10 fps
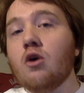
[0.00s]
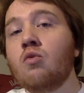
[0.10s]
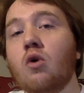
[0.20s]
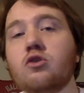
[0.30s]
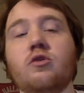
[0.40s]
We
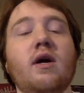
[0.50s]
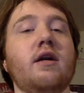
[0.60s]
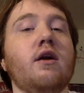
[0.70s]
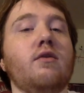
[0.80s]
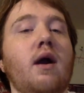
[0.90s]
also had
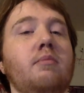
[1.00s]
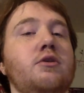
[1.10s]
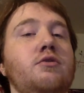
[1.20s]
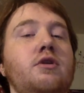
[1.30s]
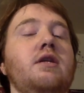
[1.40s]
another
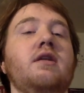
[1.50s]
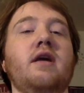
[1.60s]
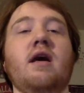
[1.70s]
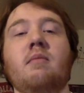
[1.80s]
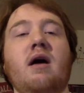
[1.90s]
opportunity in the
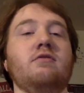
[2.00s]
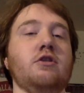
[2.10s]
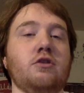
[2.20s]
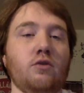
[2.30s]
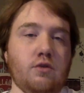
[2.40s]
game,
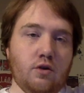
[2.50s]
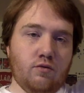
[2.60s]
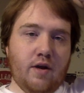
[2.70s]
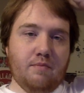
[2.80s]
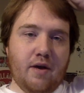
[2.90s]
obviously, on the
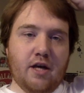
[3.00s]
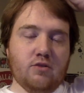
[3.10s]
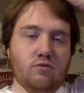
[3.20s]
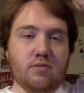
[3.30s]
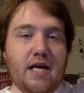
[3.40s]
great pass
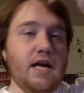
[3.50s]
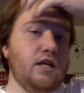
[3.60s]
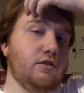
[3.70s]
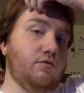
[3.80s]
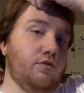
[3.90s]
from
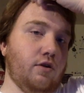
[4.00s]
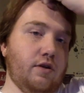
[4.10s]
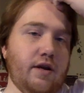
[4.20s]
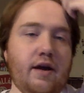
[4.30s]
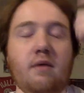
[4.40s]
Toews in front of the
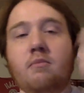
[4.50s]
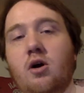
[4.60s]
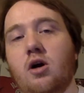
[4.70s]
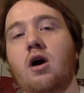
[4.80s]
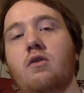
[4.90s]
net,
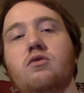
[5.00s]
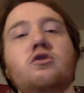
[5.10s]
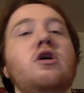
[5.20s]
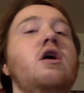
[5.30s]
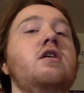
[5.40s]
among others.